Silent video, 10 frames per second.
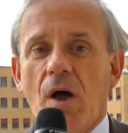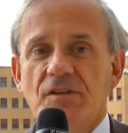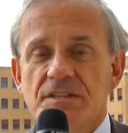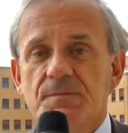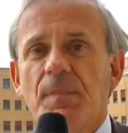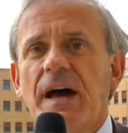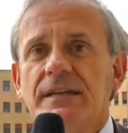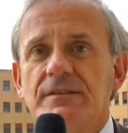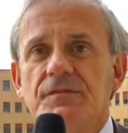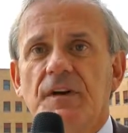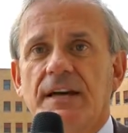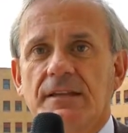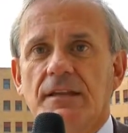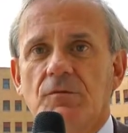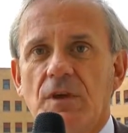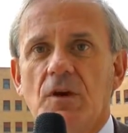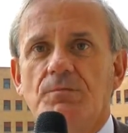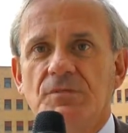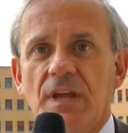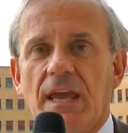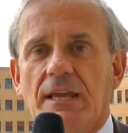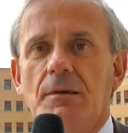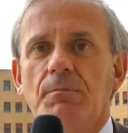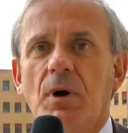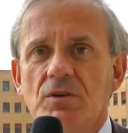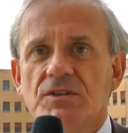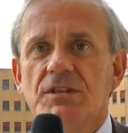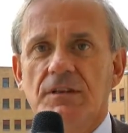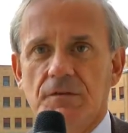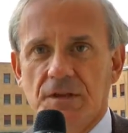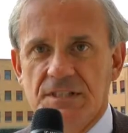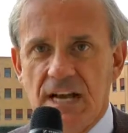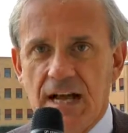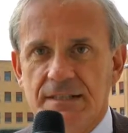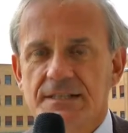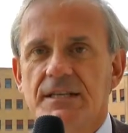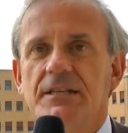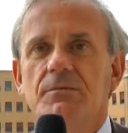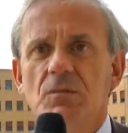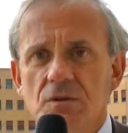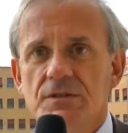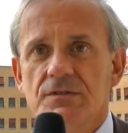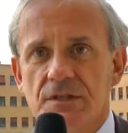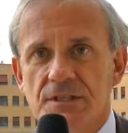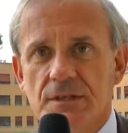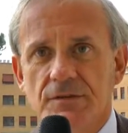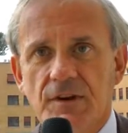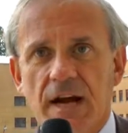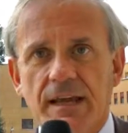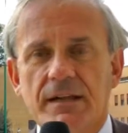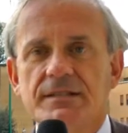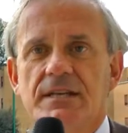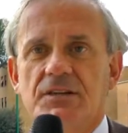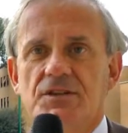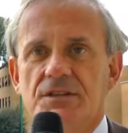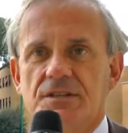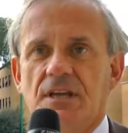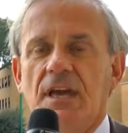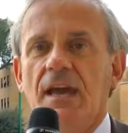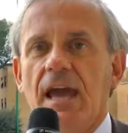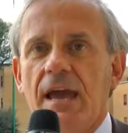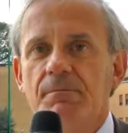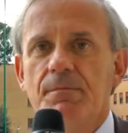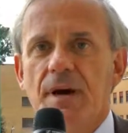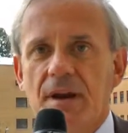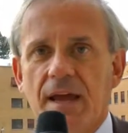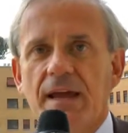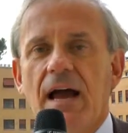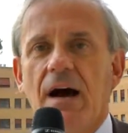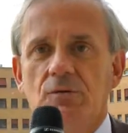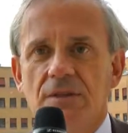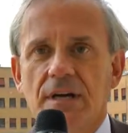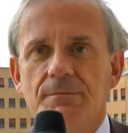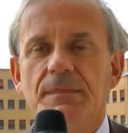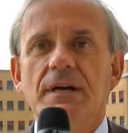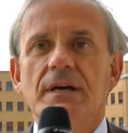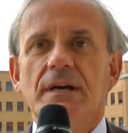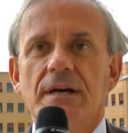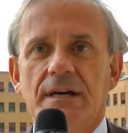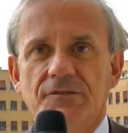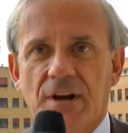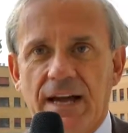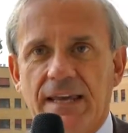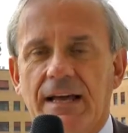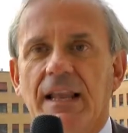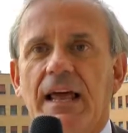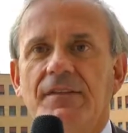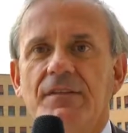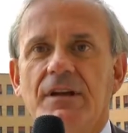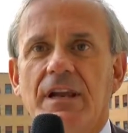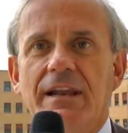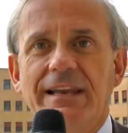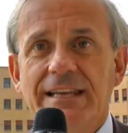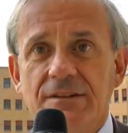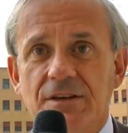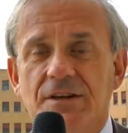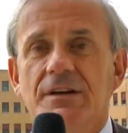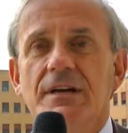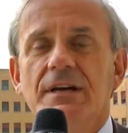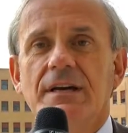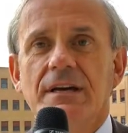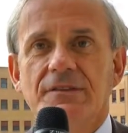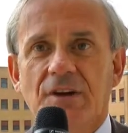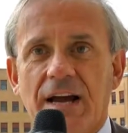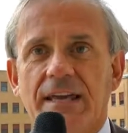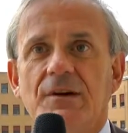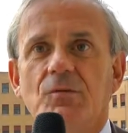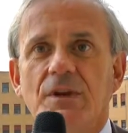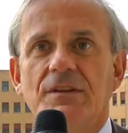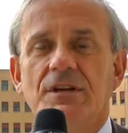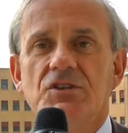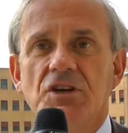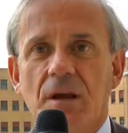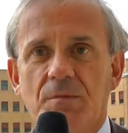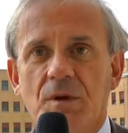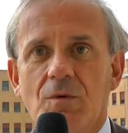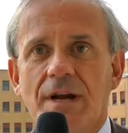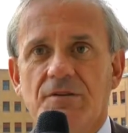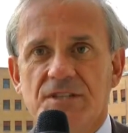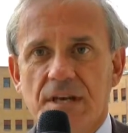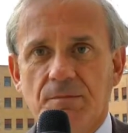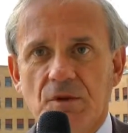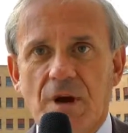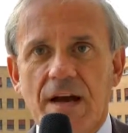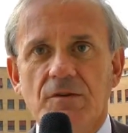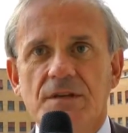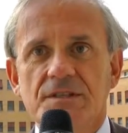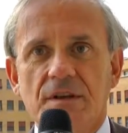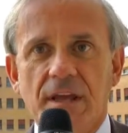Despite the fact that we obtain positive results in the most recent trials, such as the EMPA-REG outcome trial and the LEADER trial with the GLP-1 receptor agonist